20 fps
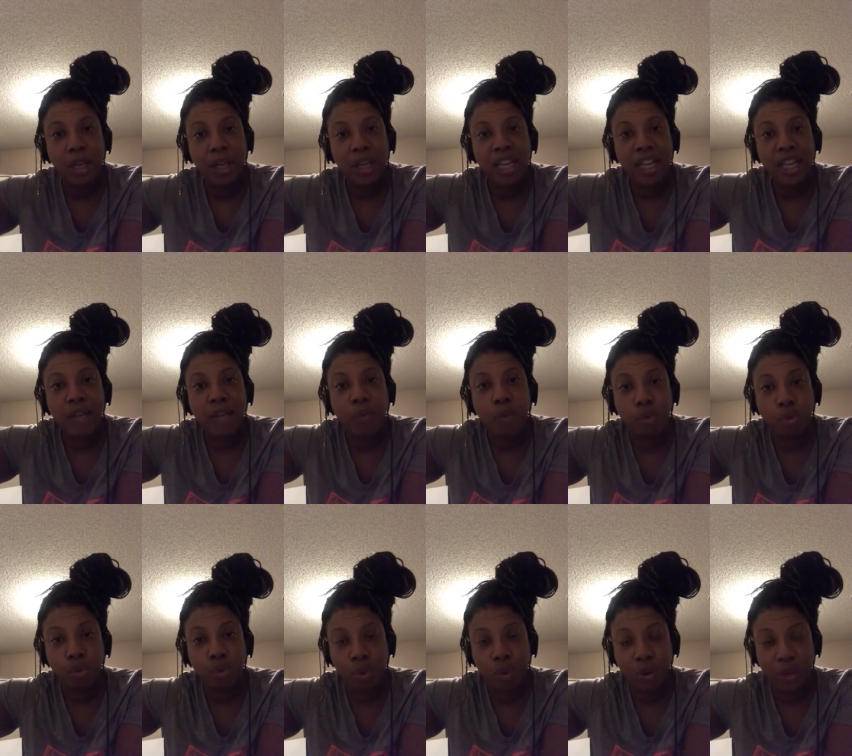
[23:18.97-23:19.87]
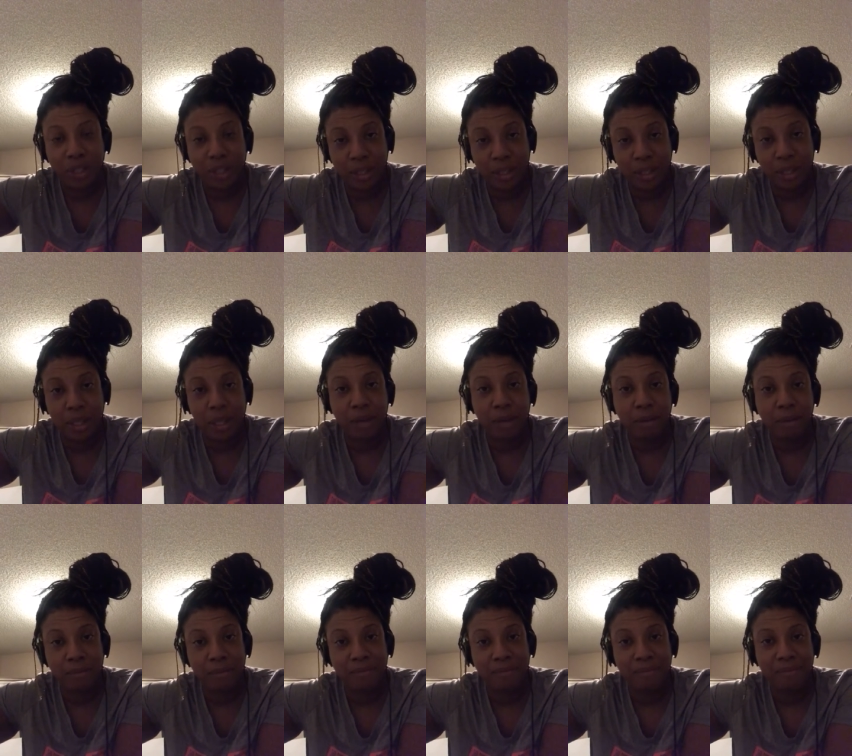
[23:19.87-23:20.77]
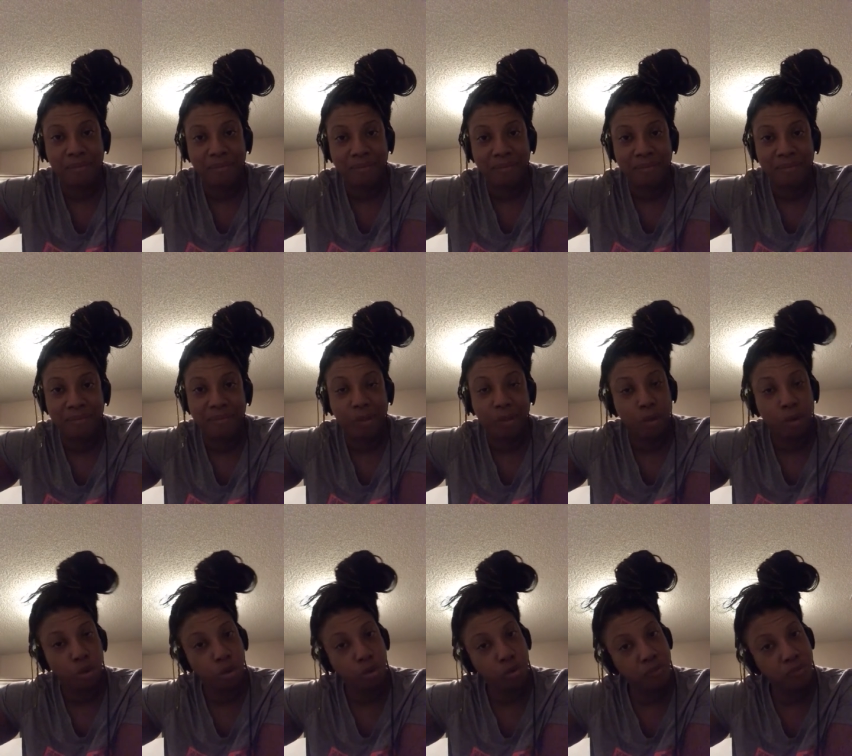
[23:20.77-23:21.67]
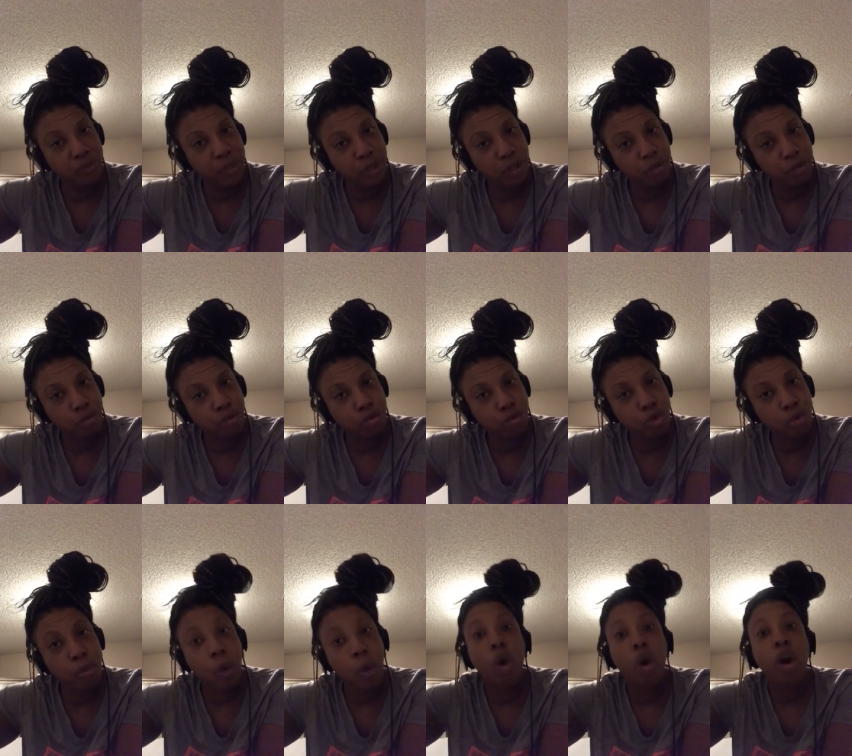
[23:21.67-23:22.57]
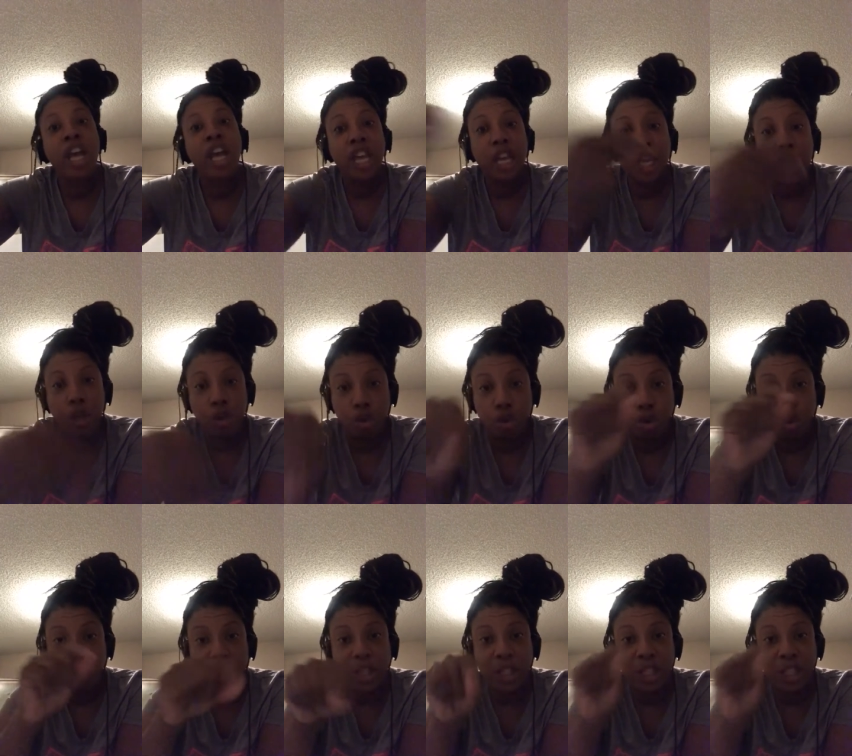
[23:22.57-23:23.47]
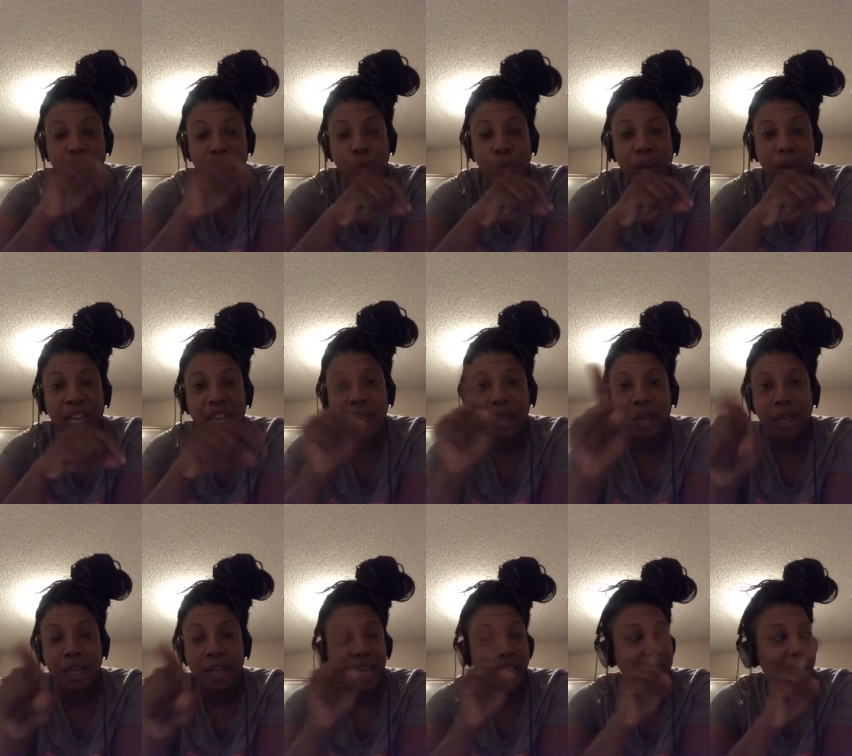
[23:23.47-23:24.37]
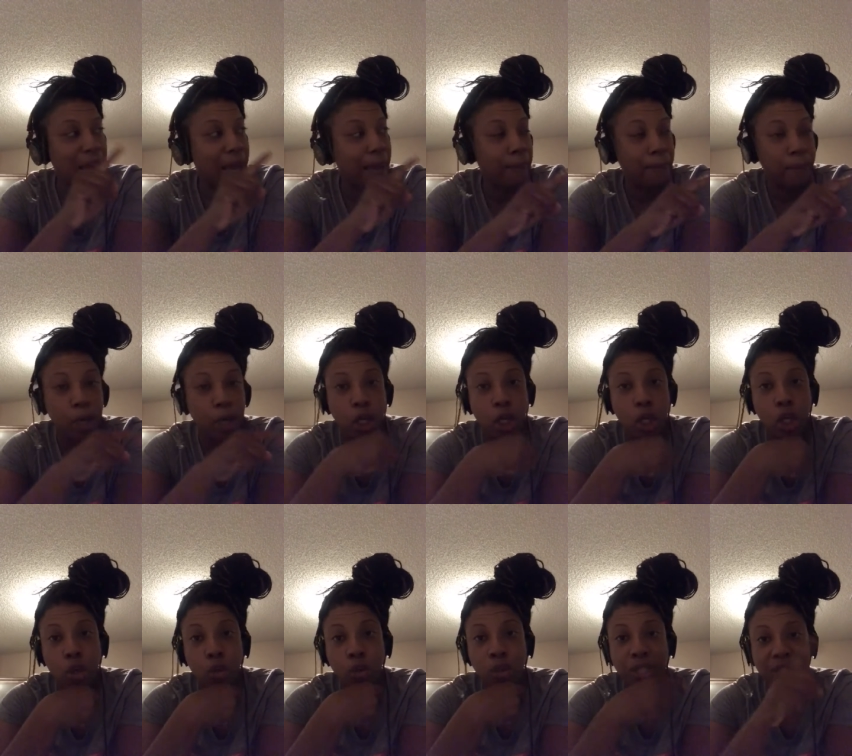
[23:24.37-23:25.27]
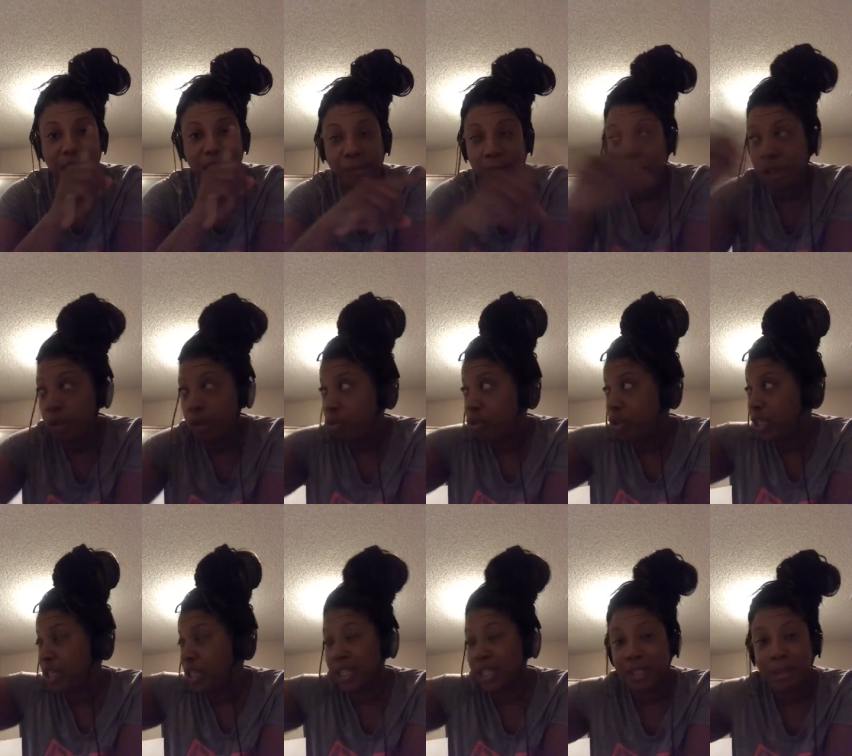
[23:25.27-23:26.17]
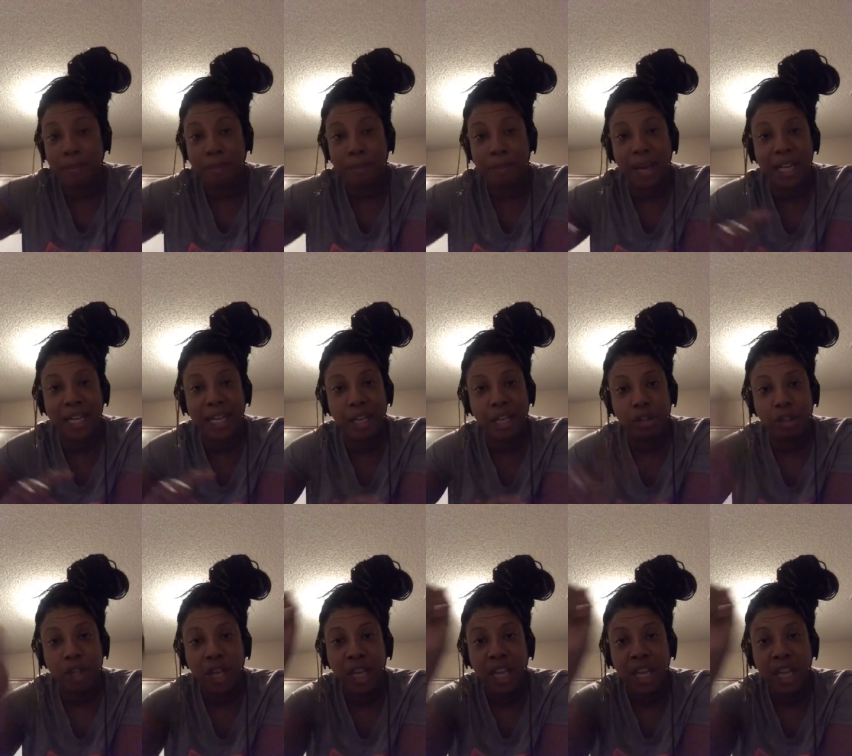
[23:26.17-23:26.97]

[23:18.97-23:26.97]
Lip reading: evil towards them. Don't you feel stupid? Or he'll do it this way. He'll let it happen to you. The same thing you did to somebody else.